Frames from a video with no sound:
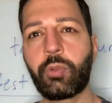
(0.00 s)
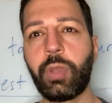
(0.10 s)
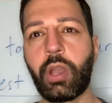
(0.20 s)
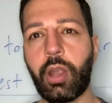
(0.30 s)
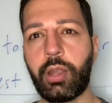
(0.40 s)

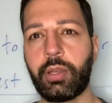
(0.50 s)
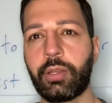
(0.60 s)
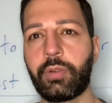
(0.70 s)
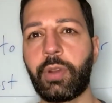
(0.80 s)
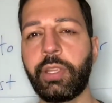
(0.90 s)
we are,
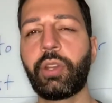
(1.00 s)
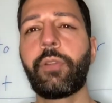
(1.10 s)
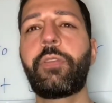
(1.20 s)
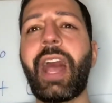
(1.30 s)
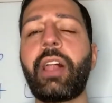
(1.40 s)
right? Your
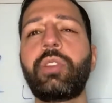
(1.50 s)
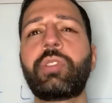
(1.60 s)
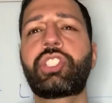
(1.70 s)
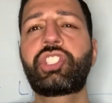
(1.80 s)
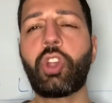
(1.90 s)
value
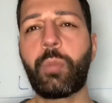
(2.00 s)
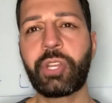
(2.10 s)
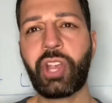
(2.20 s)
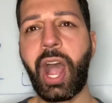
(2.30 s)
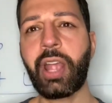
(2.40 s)
is so
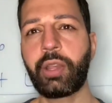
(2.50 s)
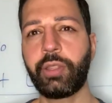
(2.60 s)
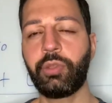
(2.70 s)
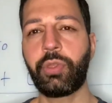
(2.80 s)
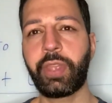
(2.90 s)
much higher than
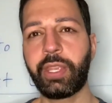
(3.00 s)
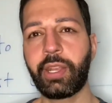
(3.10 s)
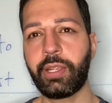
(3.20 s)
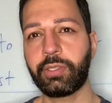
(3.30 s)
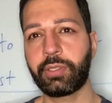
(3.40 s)
you think it
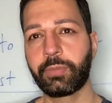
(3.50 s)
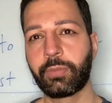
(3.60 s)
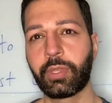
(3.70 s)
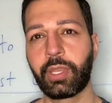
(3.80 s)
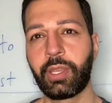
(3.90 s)
is.
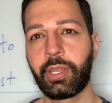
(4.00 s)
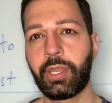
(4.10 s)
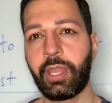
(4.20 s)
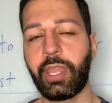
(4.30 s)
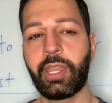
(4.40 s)

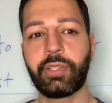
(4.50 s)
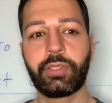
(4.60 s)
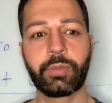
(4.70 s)
And